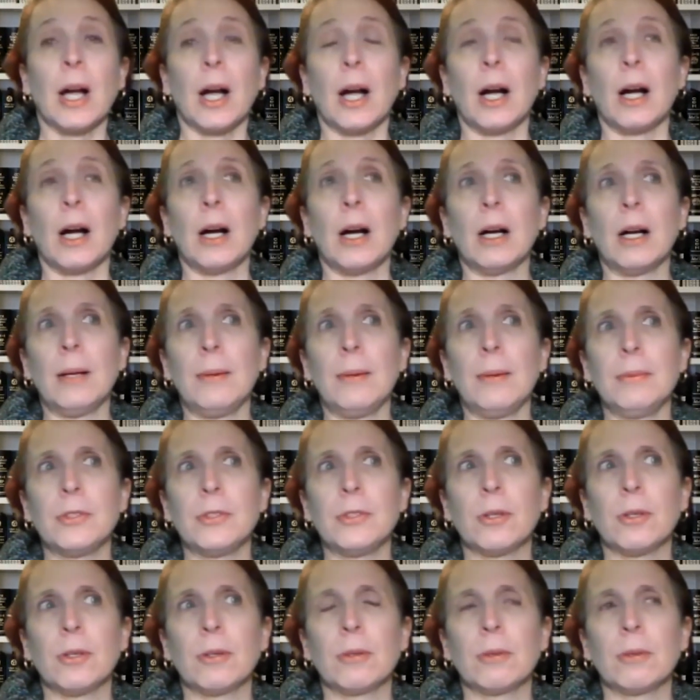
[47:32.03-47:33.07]

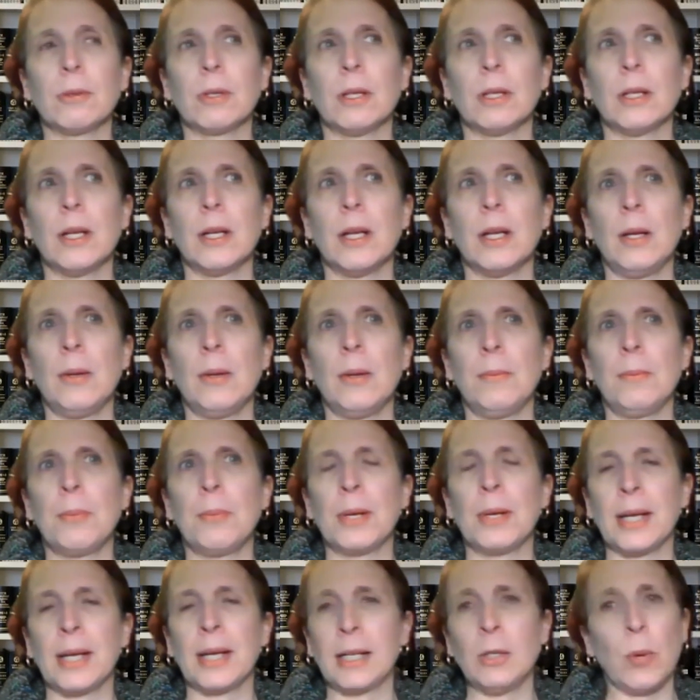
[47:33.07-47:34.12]

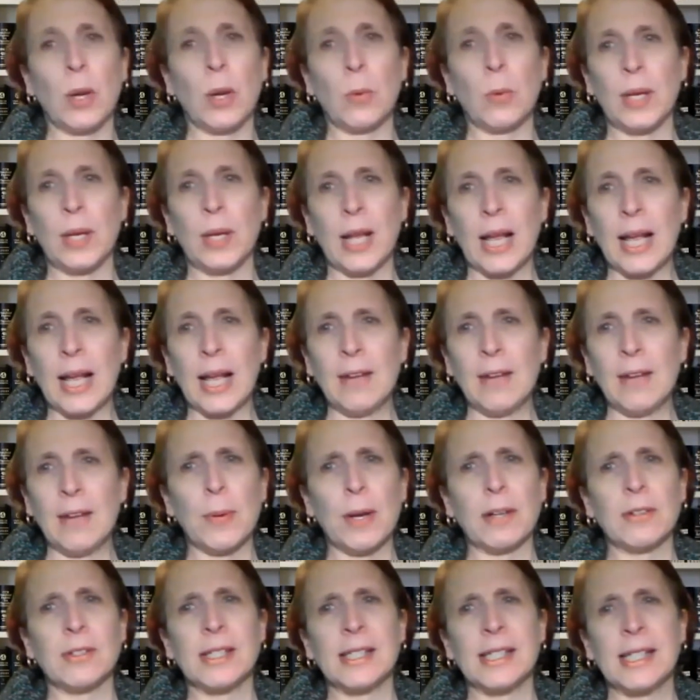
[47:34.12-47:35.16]
But anyway, we have
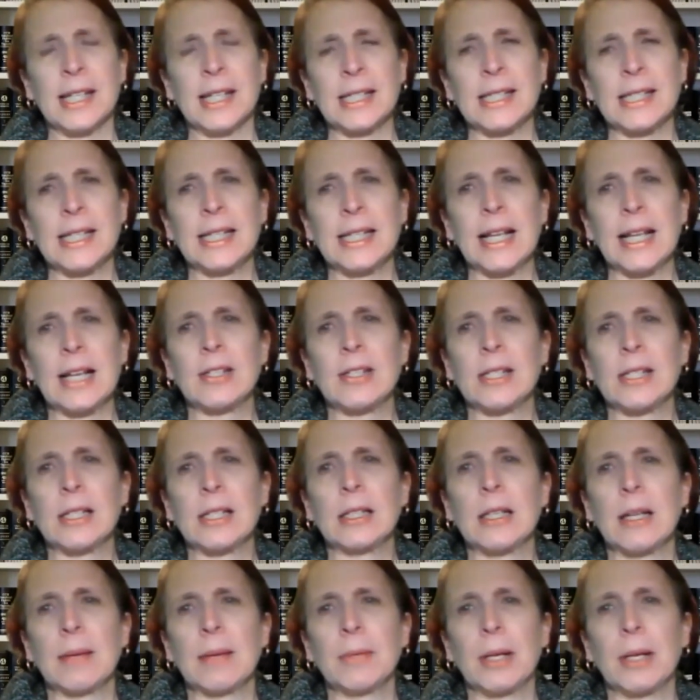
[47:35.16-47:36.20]
about 60,000
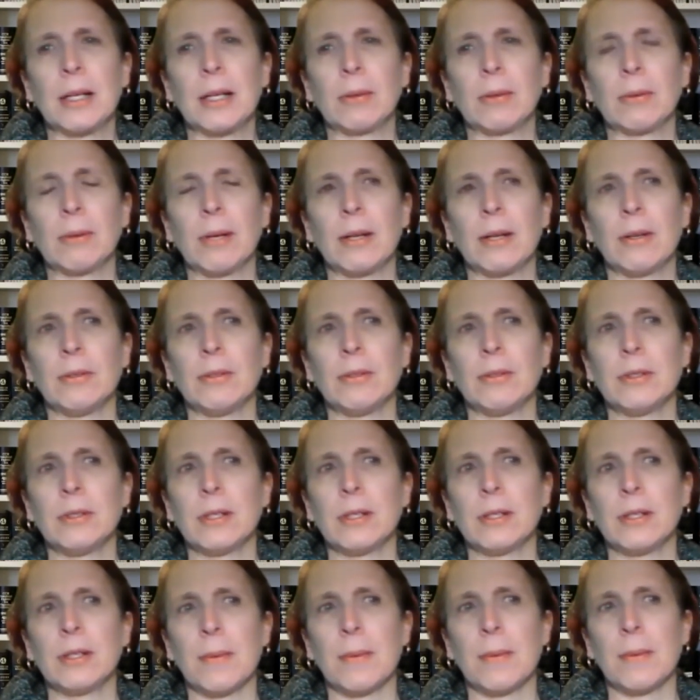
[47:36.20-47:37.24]
alumni around
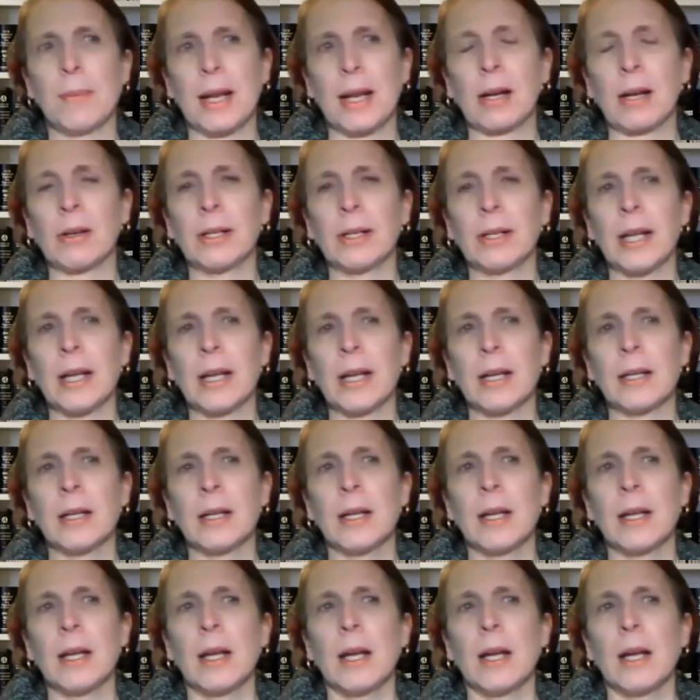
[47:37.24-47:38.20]
the Bay Area.